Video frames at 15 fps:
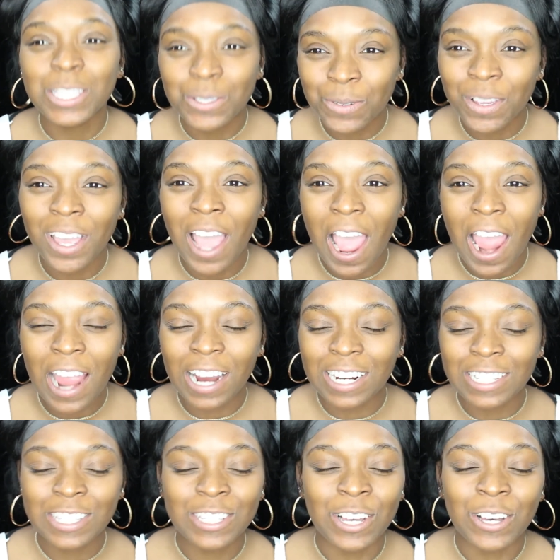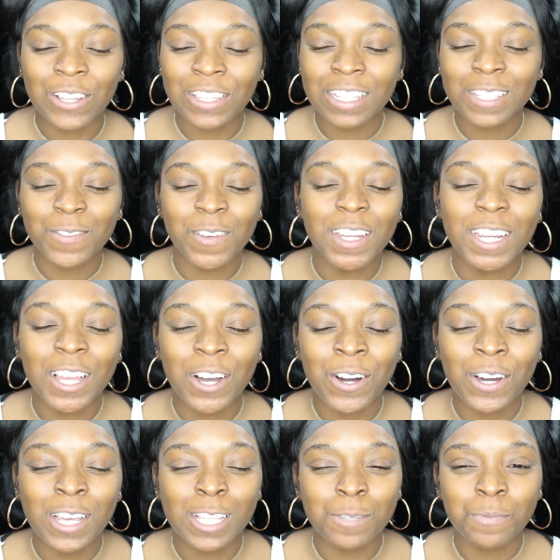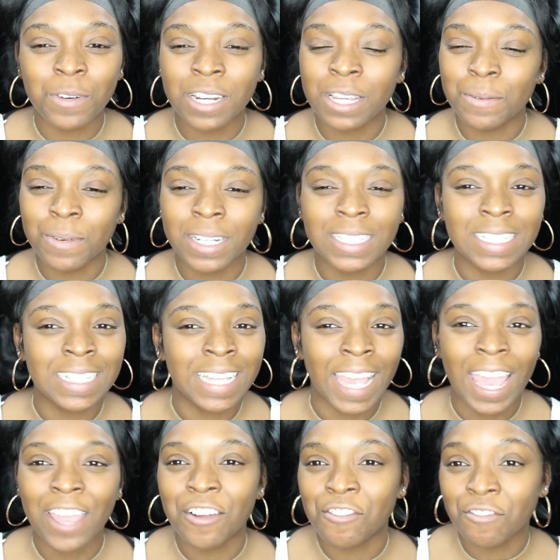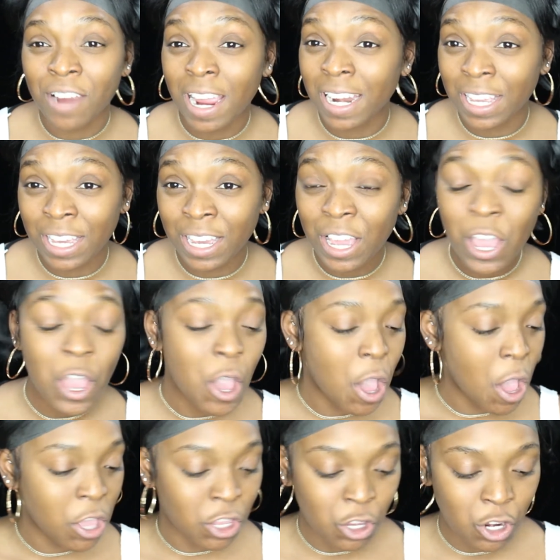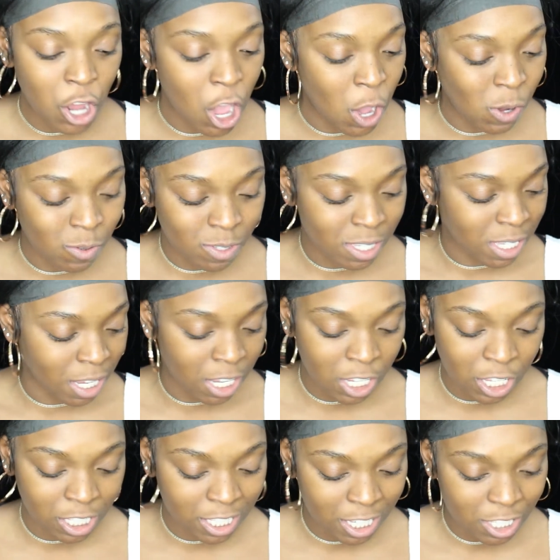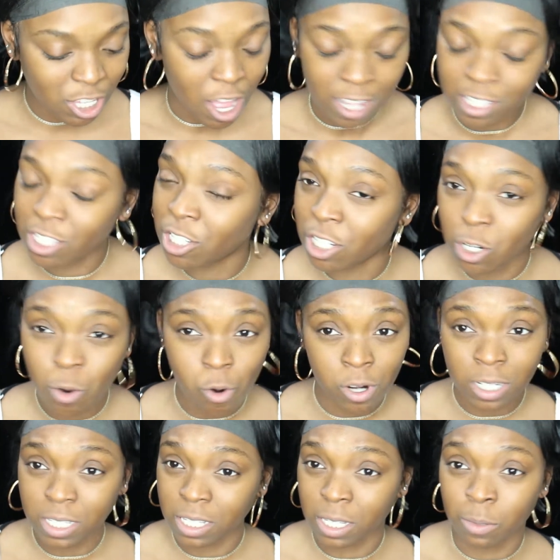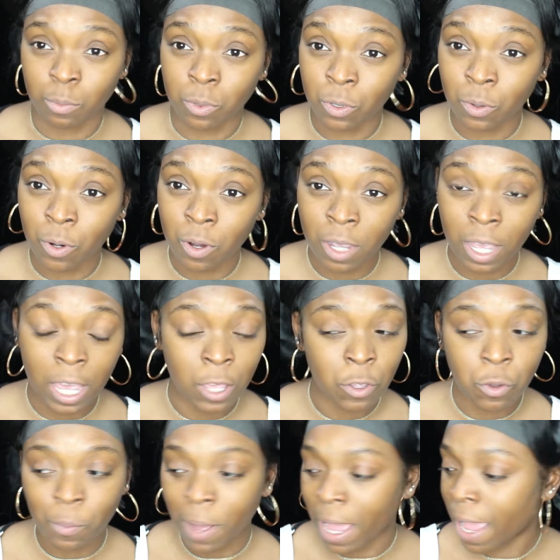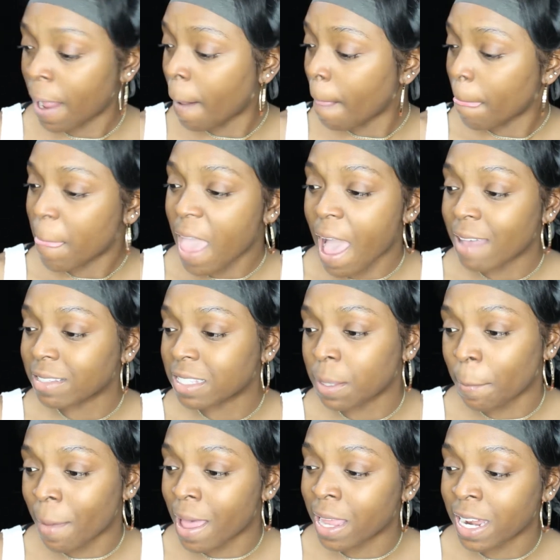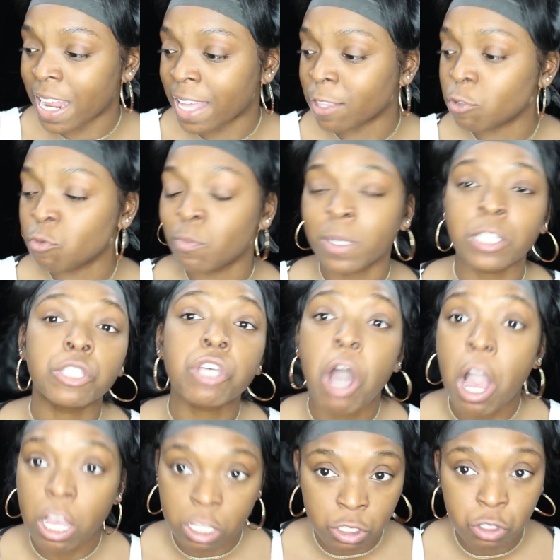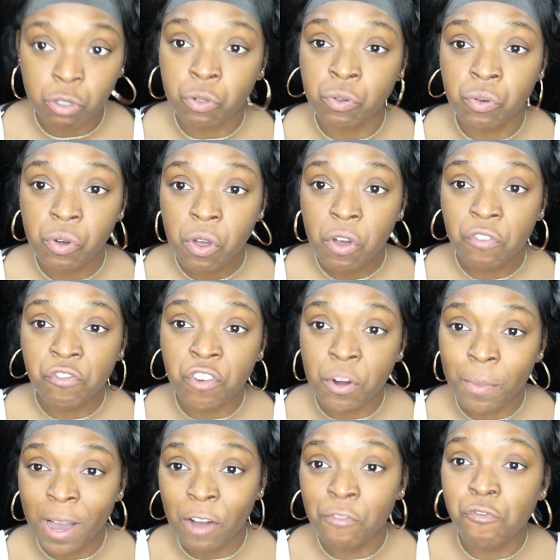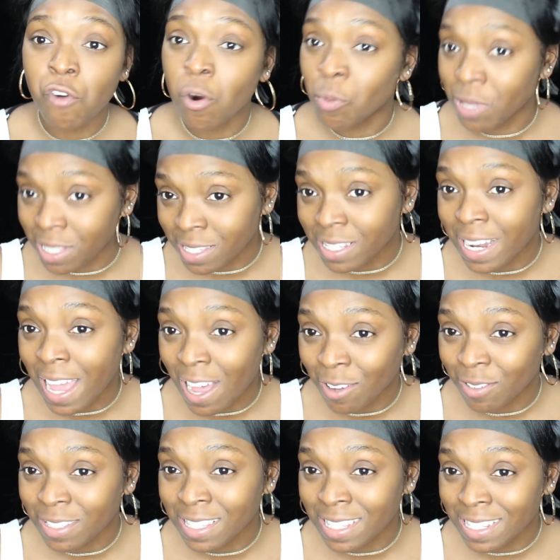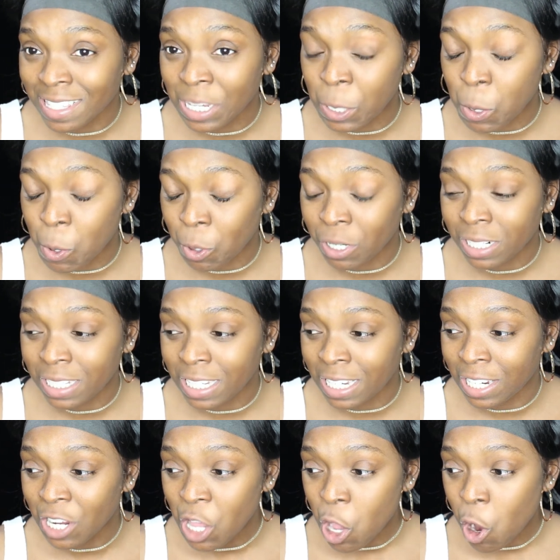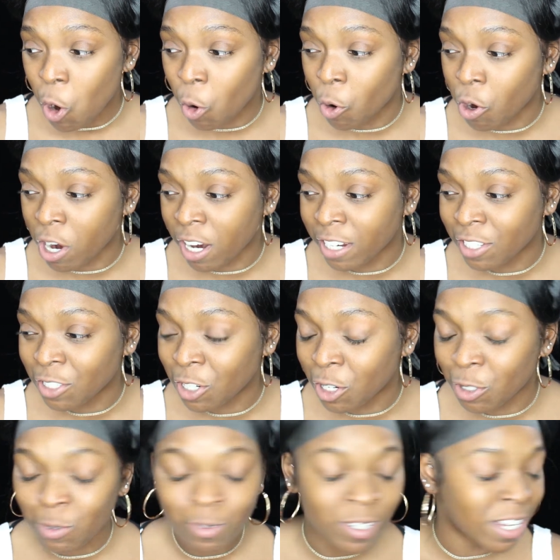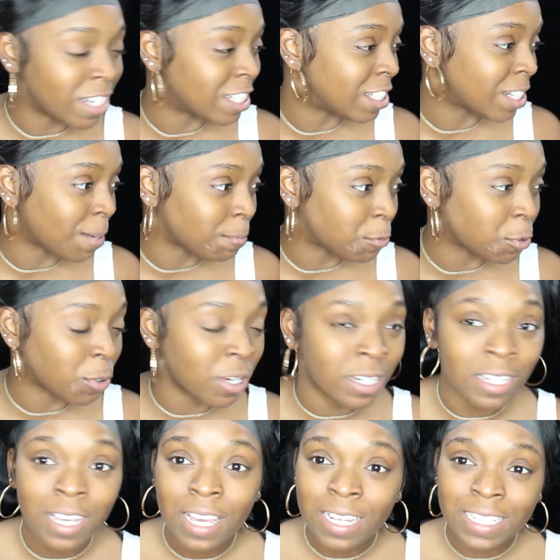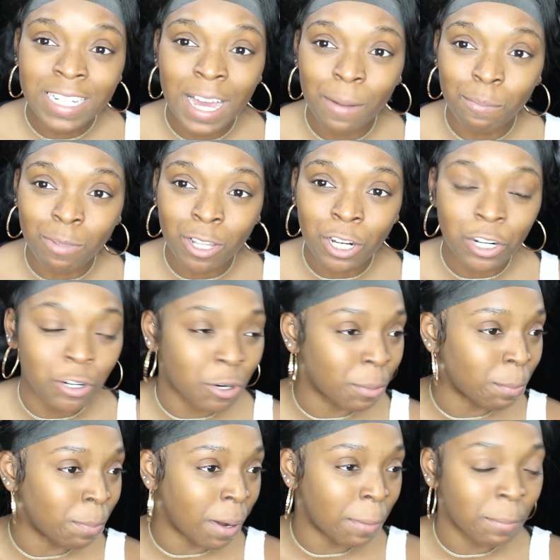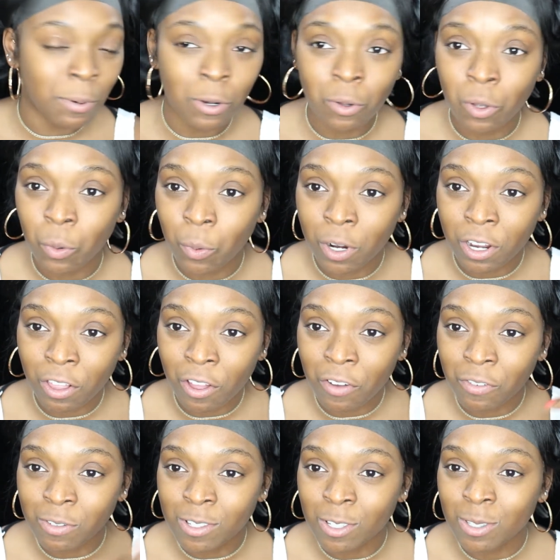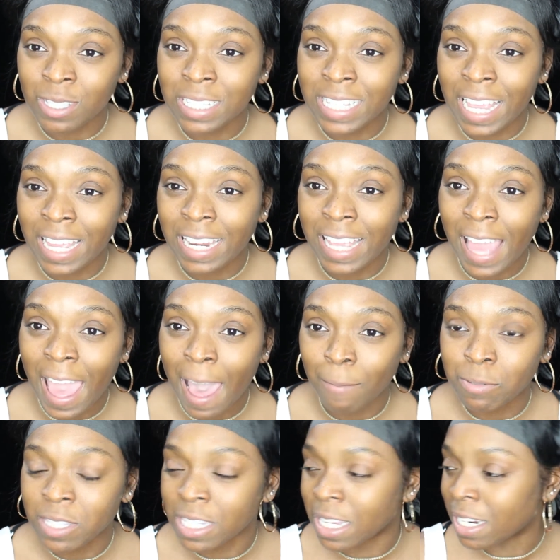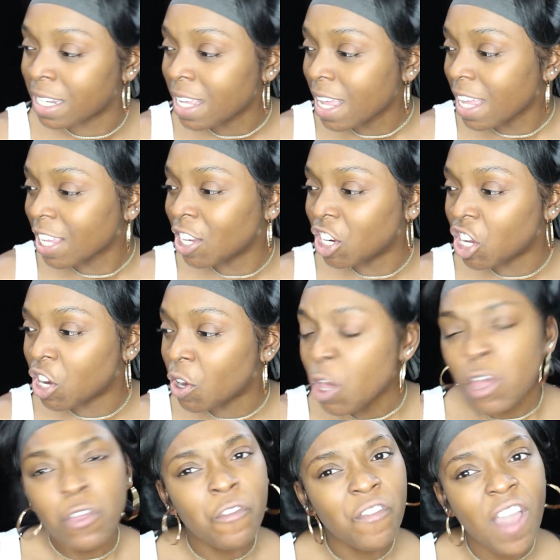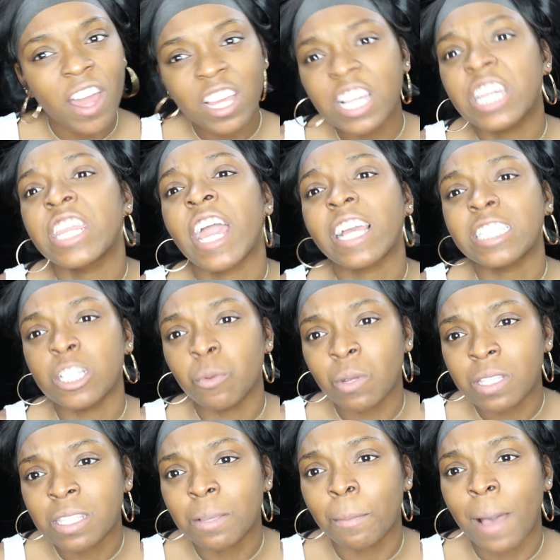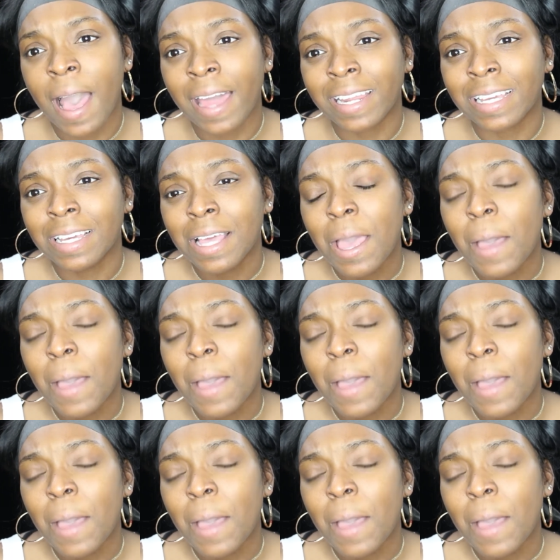we are. So this video is pretty much getting ready, you know, to talk to your quarantine boo. Okay, you might have somebody that you've been talking to for about 4 weeks now since in quarantine, or you know, you done jumped on Tumblr or Bumble or one of those dating apps, and you know, you found a connection with somebody,